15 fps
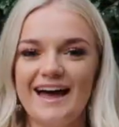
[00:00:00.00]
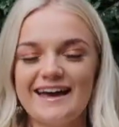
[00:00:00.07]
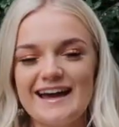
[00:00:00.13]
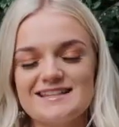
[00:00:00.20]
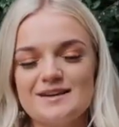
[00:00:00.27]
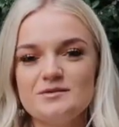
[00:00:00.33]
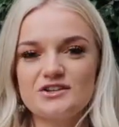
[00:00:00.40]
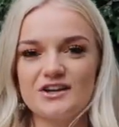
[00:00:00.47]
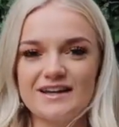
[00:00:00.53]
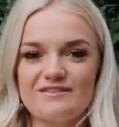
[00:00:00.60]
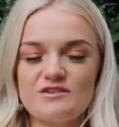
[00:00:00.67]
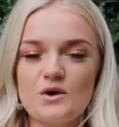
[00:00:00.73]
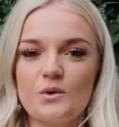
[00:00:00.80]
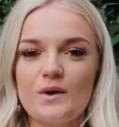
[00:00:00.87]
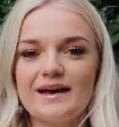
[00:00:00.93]
Okay, so I'm just gonna
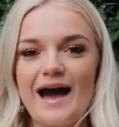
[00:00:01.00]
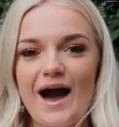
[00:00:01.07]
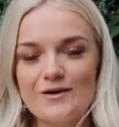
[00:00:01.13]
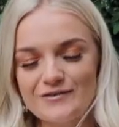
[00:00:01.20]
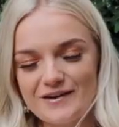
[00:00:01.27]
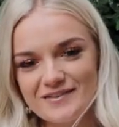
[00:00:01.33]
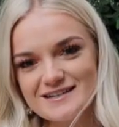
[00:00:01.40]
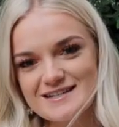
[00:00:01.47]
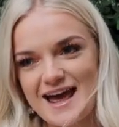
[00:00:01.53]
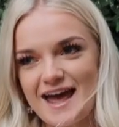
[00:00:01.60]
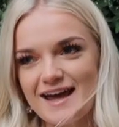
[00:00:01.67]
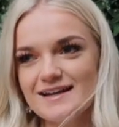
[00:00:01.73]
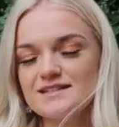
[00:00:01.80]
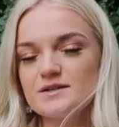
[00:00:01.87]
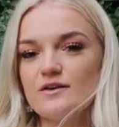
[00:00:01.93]
give you a quick outfit of the
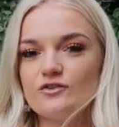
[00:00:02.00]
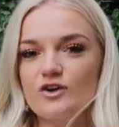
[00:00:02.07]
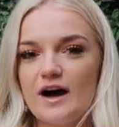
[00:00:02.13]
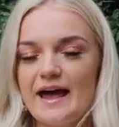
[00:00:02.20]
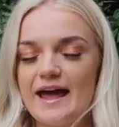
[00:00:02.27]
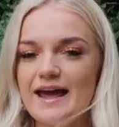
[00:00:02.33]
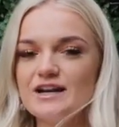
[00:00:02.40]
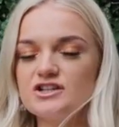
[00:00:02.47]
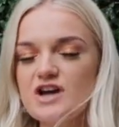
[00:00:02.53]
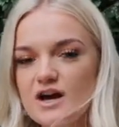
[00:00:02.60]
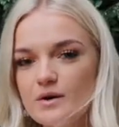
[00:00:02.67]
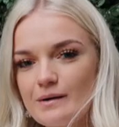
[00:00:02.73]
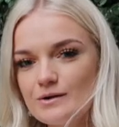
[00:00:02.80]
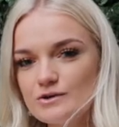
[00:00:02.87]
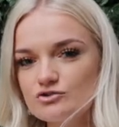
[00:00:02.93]
day. So I've got a
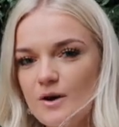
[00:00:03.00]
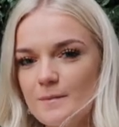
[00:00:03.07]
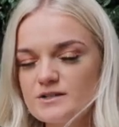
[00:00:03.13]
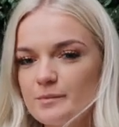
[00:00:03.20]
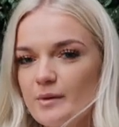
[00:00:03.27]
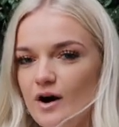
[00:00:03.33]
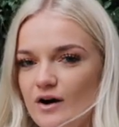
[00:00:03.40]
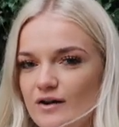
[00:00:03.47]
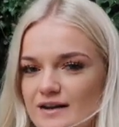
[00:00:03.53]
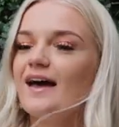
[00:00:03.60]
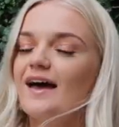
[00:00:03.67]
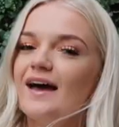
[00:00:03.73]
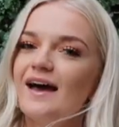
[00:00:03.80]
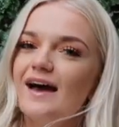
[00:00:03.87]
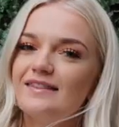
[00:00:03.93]
Jack Wills crop top on,
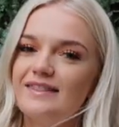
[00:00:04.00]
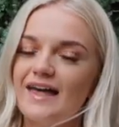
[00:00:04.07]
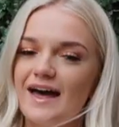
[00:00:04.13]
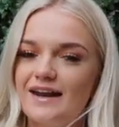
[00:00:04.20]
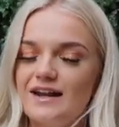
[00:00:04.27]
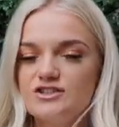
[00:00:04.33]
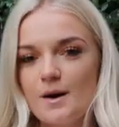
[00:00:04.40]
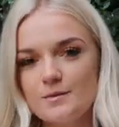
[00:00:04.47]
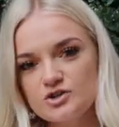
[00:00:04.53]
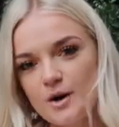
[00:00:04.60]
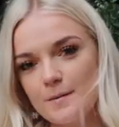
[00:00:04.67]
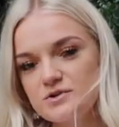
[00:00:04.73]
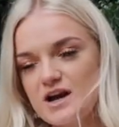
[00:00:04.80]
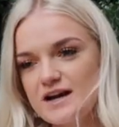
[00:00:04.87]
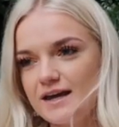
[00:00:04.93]
then a
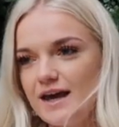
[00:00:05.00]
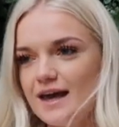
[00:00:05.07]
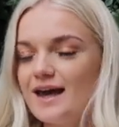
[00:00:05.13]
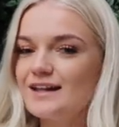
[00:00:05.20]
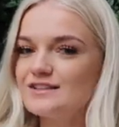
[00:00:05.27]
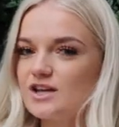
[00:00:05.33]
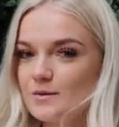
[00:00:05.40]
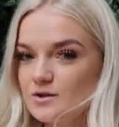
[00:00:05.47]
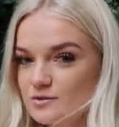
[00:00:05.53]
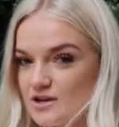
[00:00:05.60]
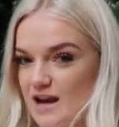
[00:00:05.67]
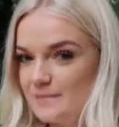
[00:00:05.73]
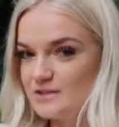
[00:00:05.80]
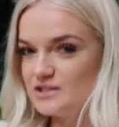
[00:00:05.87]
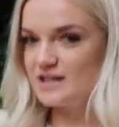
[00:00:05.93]
Topshop jacket, Topshop baby